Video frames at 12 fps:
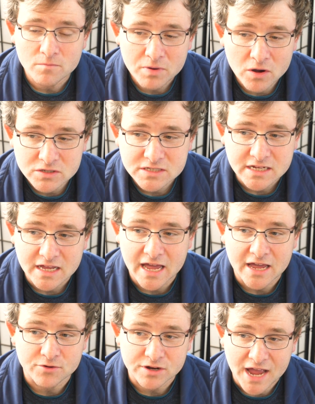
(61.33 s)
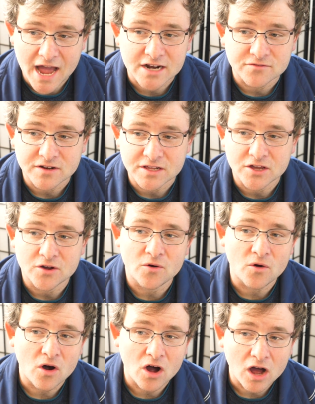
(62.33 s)
posting a react
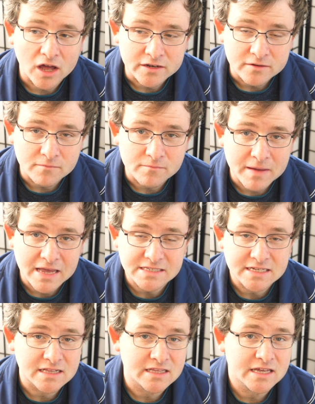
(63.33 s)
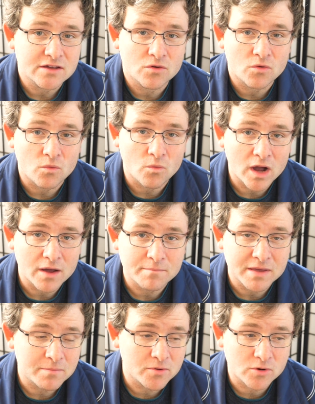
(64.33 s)
video on basically what
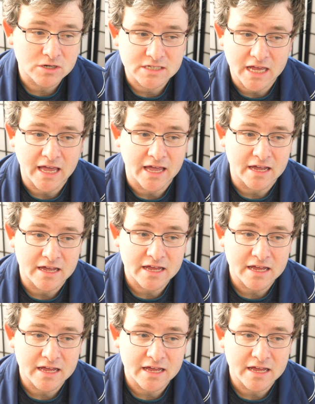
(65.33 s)
people were saying.